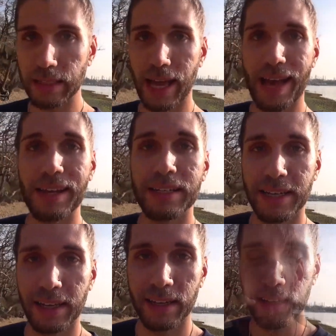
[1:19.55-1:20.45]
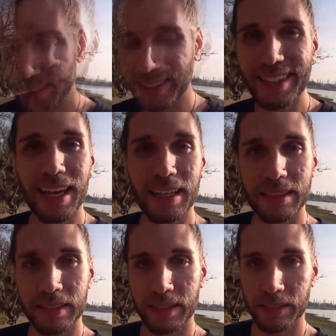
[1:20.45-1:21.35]
and that energy
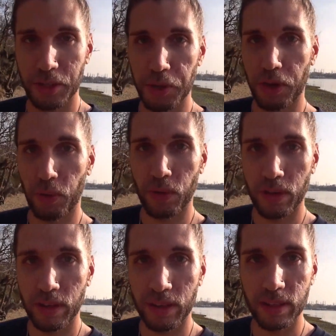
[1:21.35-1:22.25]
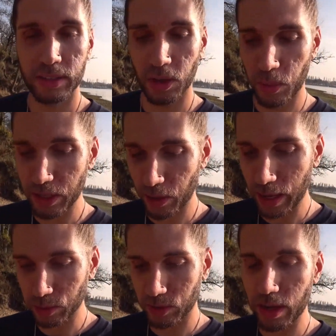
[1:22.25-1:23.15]
sticks to you so when you're
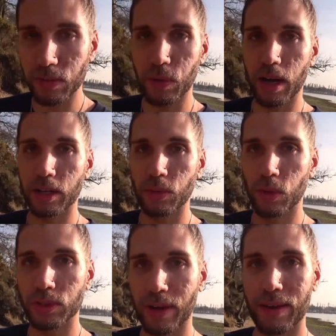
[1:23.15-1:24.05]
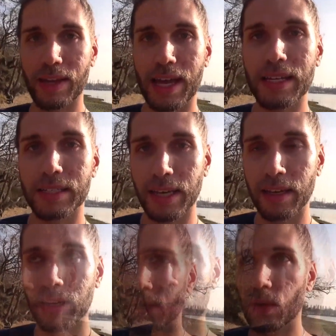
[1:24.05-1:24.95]
outside of work you also have that energy
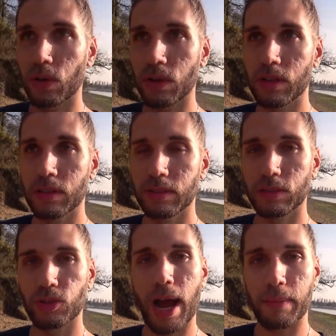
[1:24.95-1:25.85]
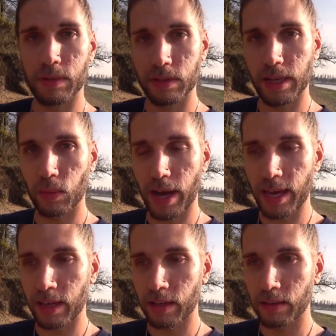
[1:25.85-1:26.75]
you're trapped in a
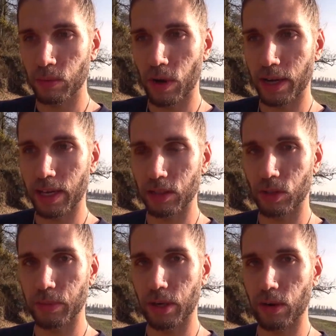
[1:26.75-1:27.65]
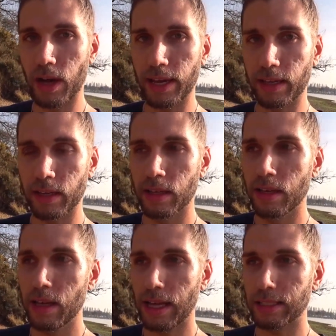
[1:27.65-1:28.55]
way working a job you don't like
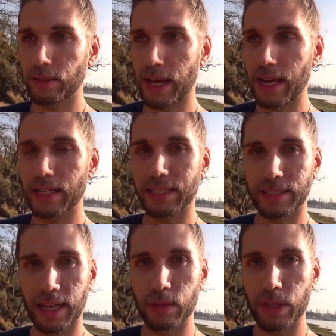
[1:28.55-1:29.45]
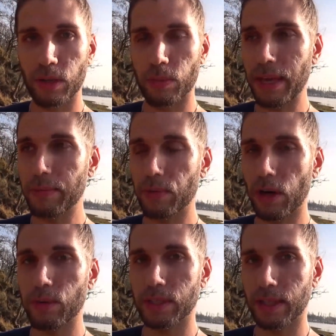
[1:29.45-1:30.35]
and so that energy stays with you and people
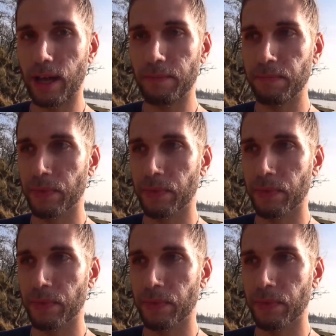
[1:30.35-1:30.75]
notice that